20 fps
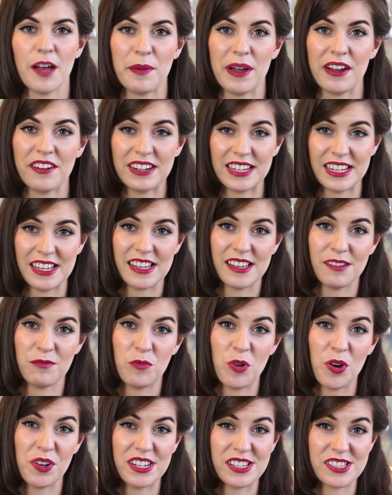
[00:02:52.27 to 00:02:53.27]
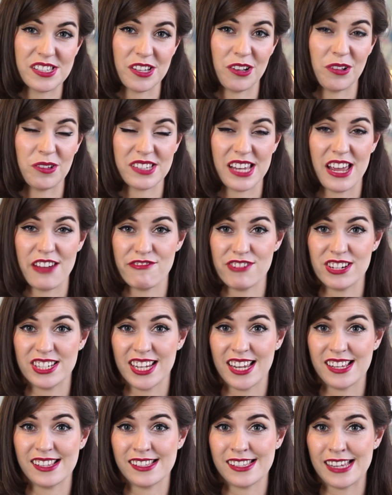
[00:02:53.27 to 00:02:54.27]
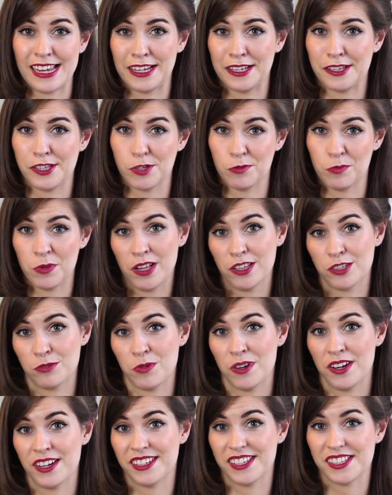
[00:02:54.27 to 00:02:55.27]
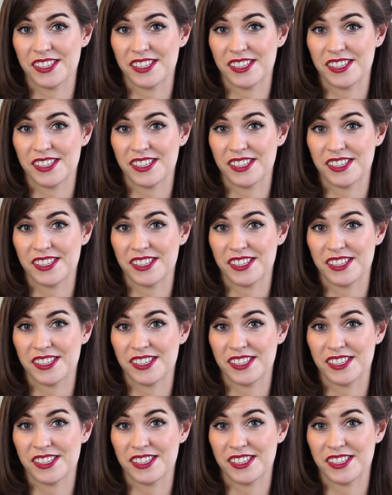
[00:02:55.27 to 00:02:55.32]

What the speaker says: Apparently one is sold every 10 seconds worldwide,